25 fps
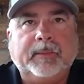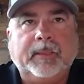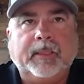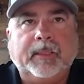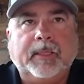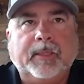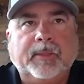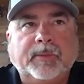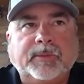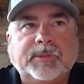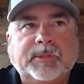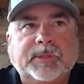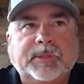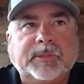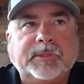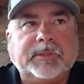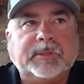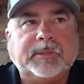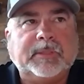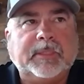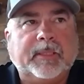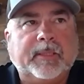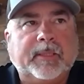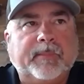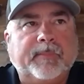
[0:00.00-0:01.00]
it's
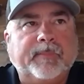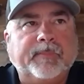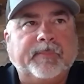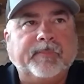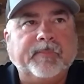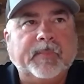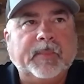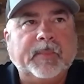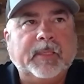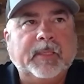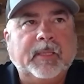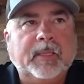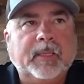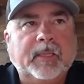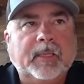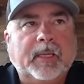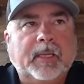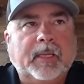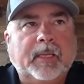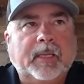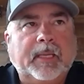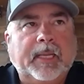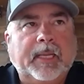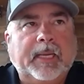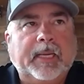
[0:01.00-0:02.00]
just and
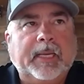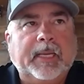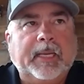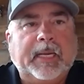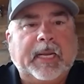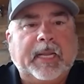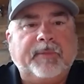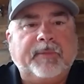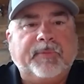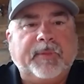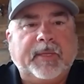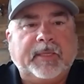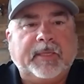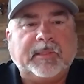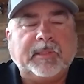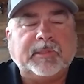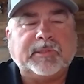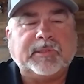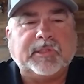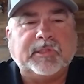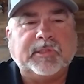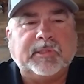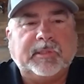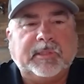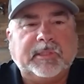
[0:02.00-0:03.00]
I think
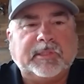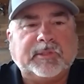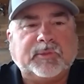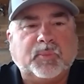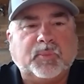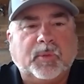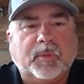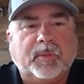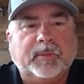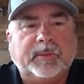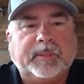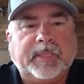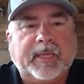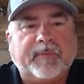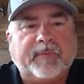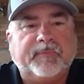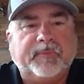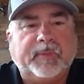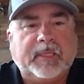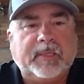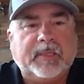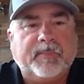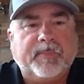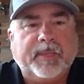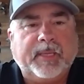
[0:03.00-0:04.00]
this will
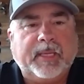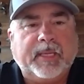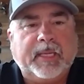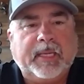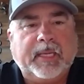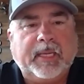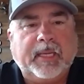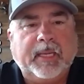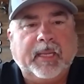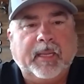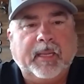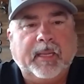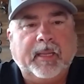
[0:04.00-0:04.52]
definitely be